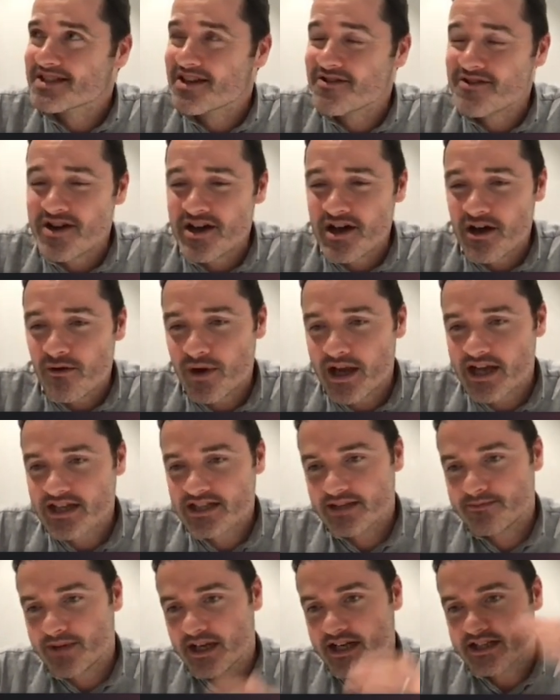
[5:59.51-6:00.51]
So we
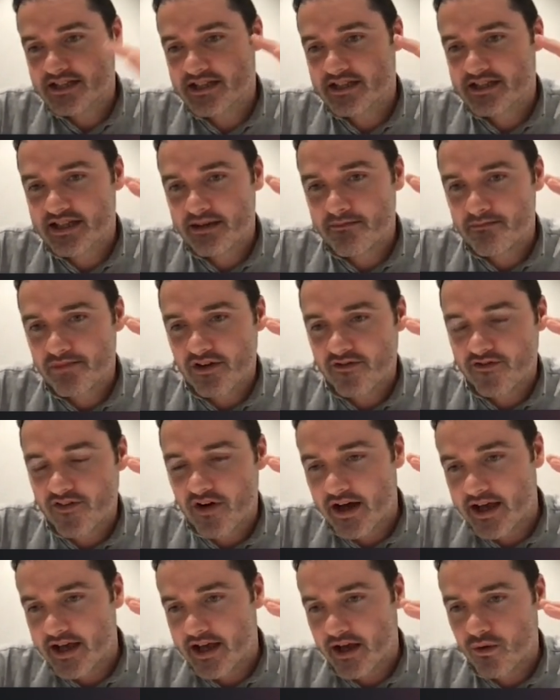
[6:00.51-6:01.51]
actually managed to
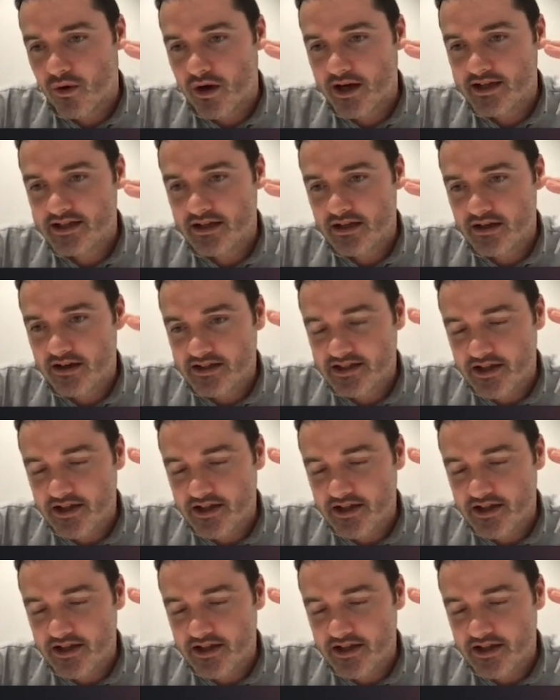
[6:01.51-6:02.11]
simplify it quite a lot.